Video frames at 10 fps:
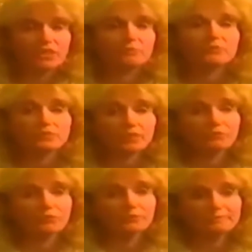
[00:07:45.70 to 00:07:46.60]
and she came to
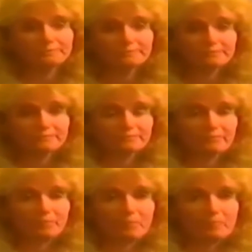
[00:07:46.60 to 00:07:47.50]
Denver,
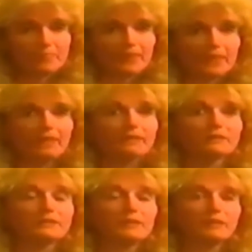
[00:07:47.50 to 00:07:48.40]

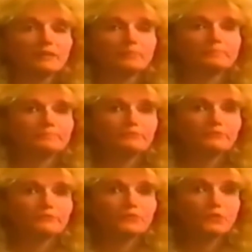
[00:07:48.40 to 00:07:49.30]
and
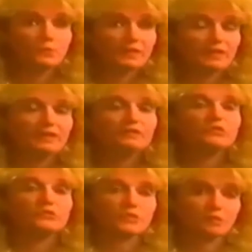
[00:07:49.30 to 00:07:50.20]
for 3 days
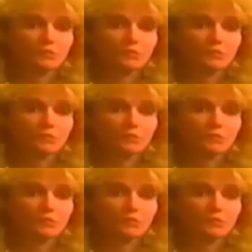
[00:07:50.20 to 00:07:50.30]
she